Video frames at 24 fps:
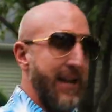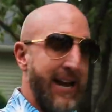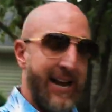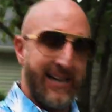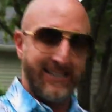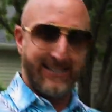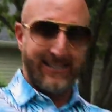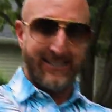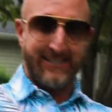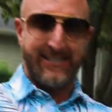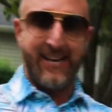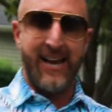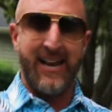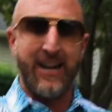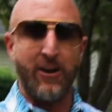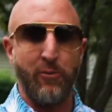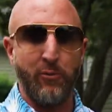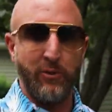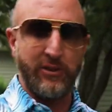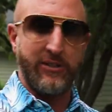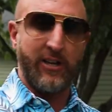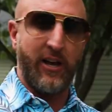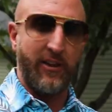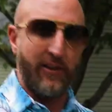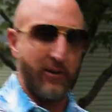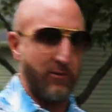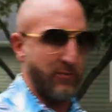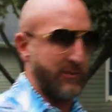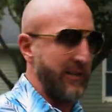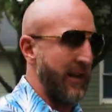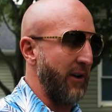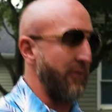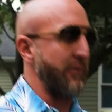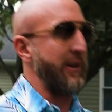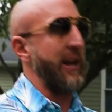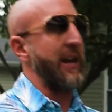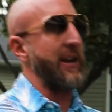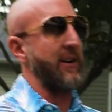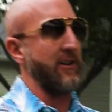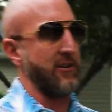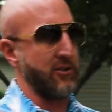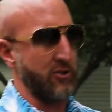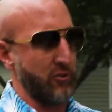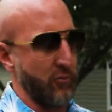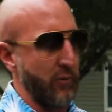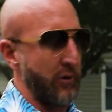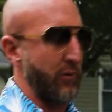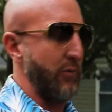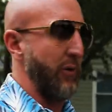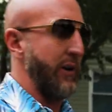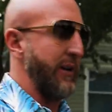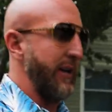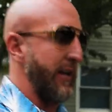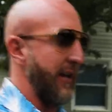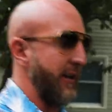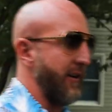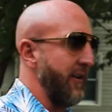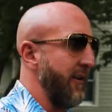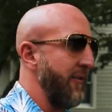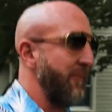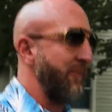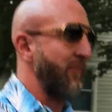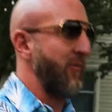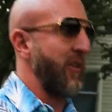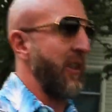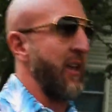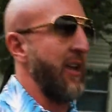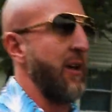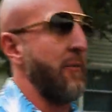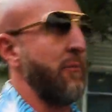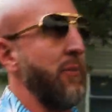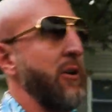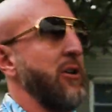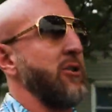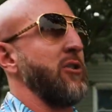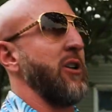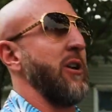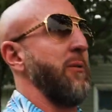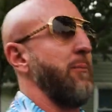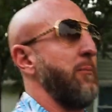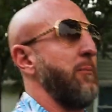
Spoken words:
as a tenant, we saw that it was outdated, so we redid. But